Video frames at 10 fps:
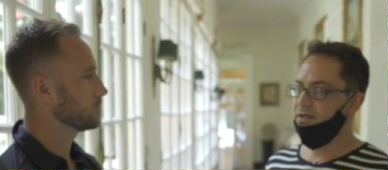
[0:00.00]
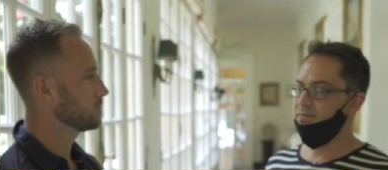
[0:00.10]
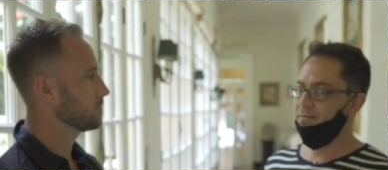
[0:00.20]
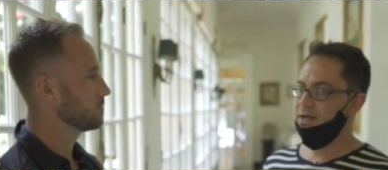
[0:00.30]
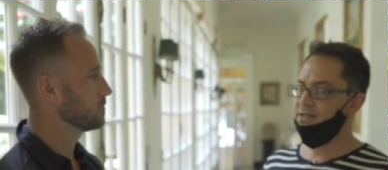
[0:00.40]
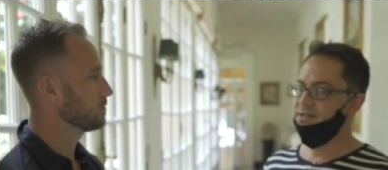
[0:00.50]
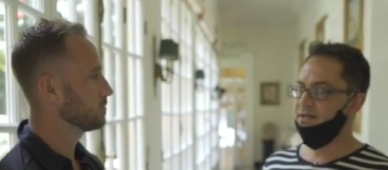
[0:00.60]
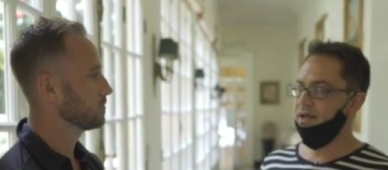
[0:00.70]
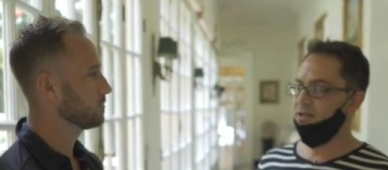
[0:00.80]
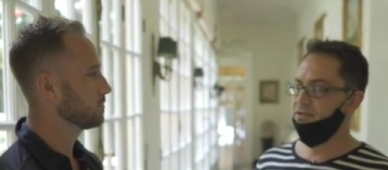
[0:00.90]
Speaker 1: in my
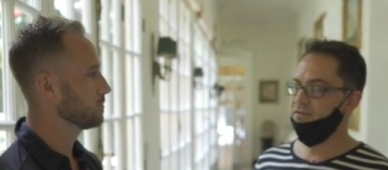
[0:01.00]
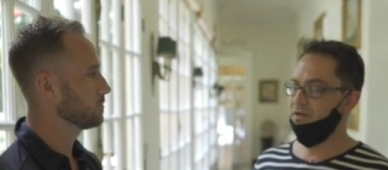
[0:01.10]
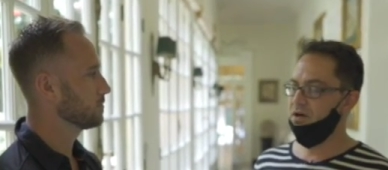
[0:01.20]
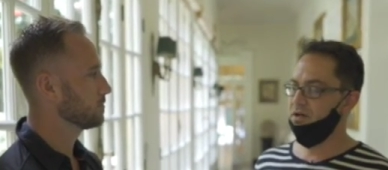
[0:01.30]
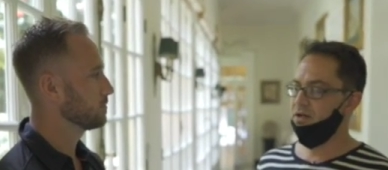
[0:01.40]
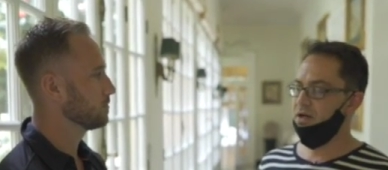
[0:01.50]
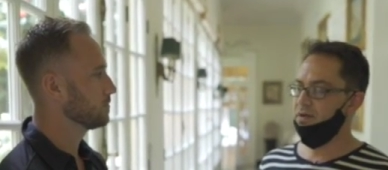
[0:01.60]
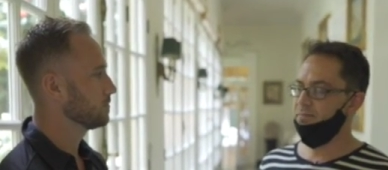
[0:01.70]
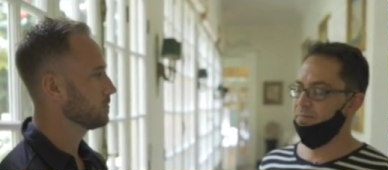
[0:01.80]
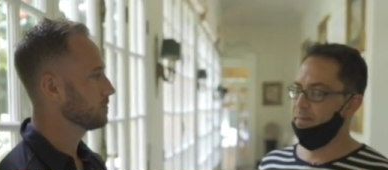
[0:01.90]
style of
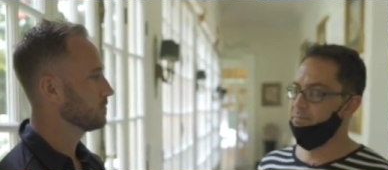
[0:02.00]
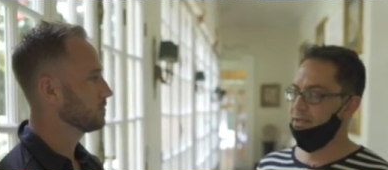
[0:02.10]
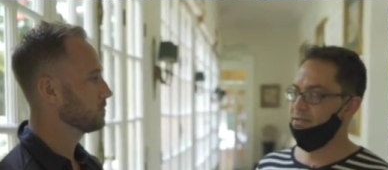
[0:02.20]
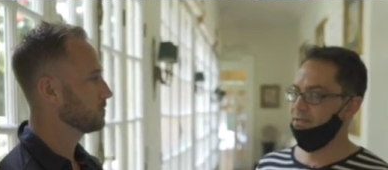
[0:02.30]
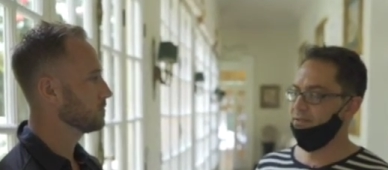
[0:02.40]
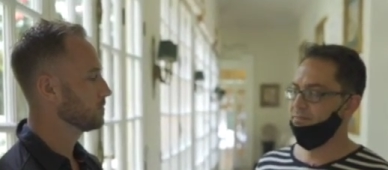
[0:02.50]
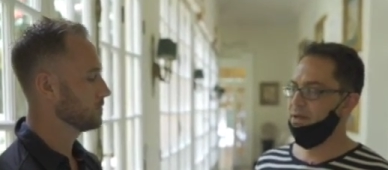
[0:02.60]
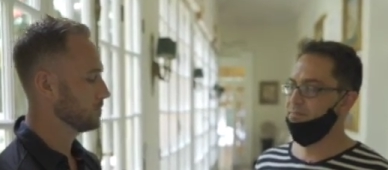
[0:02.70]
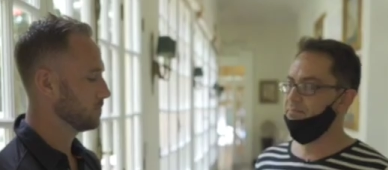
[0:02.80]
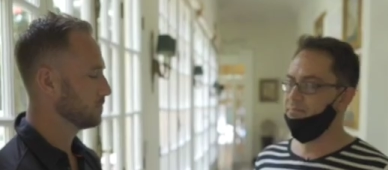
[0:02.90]
art, painting. Like my
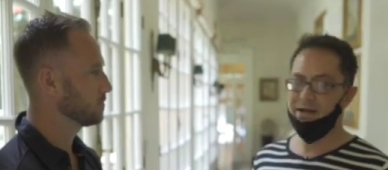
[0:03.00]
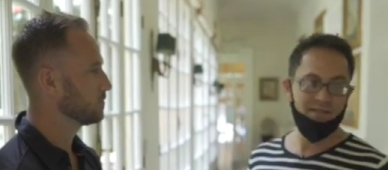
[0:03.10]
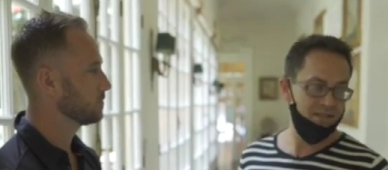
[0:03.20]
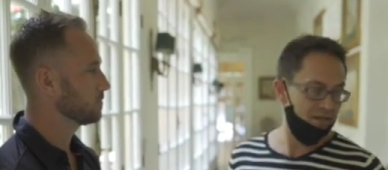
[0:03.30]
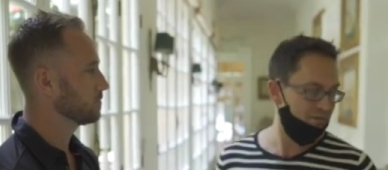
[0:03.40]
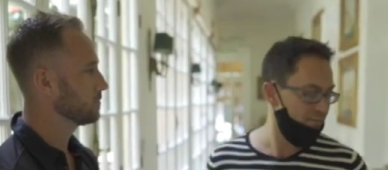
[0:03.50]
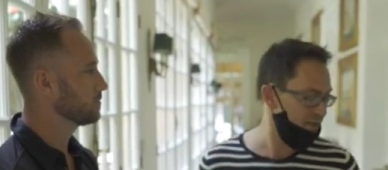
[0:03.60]
style of